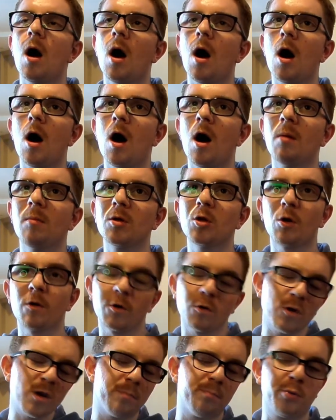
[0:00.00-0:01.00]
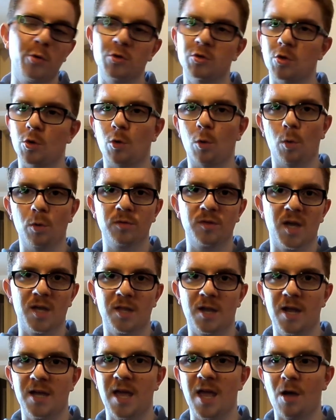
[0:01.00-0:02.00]
They're doing a Booster Gold thing
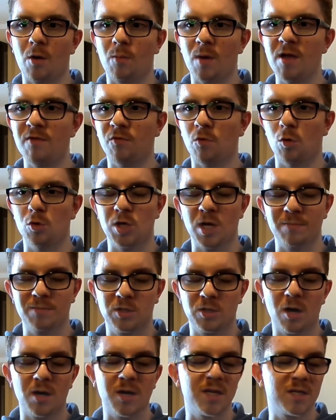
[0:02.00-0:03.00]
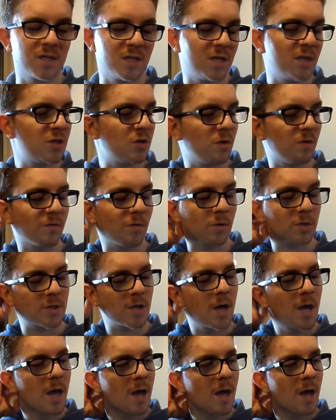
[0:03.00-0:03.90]
that I can't wait for. James Gunn is in his universe.